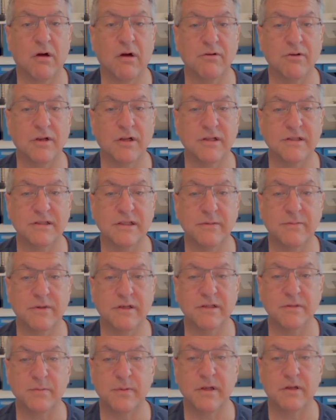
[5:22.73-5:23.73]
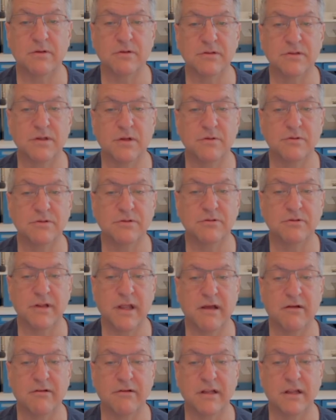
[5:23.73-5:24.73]
and you can see my speaker's notes are
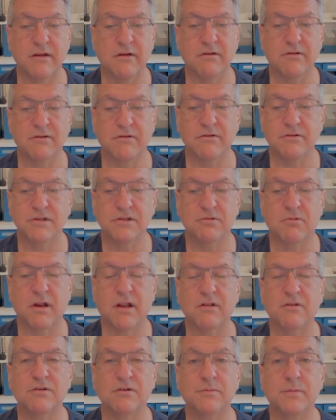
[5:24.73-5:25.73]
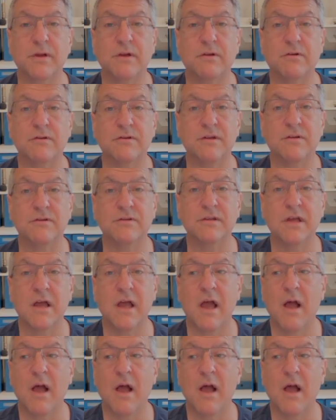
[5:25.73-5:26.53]
down here. They're just regular speaker's notes.